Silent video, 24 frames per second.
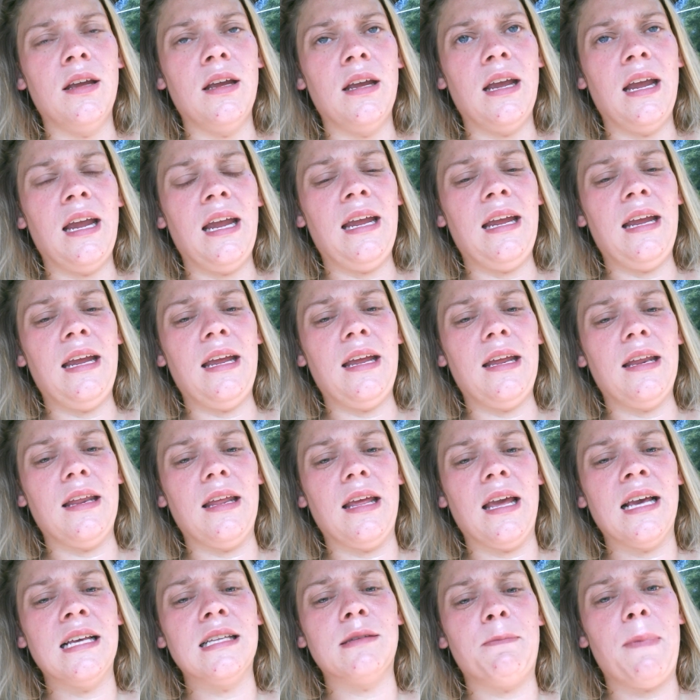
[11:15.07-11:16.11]

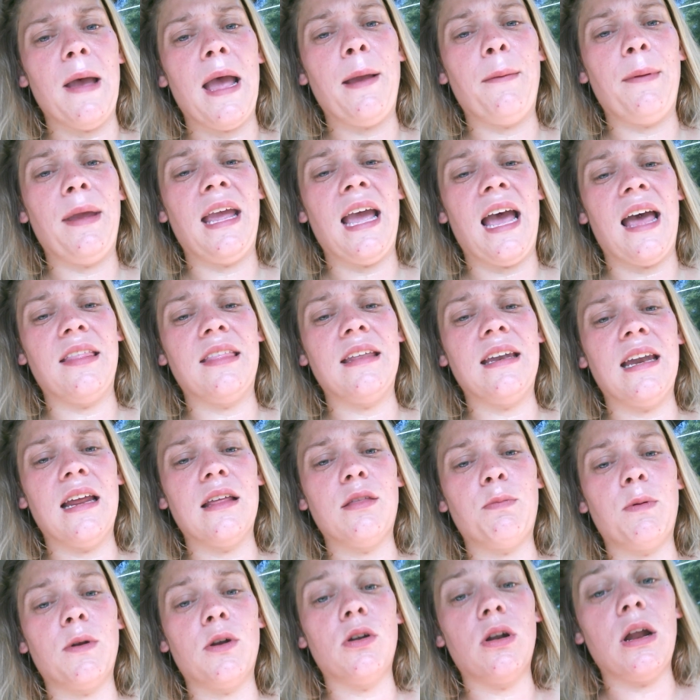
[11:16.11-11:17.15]
his baby had the
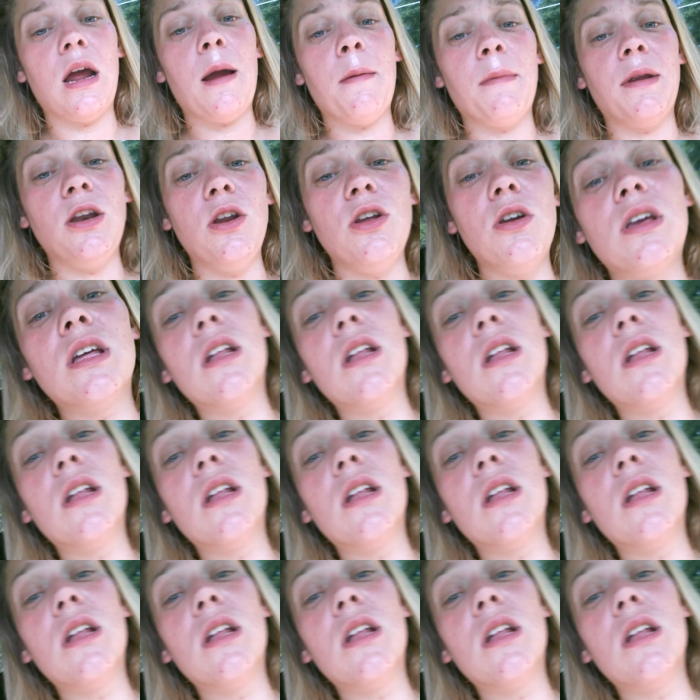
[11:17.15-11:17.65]
death penalty. I mean, you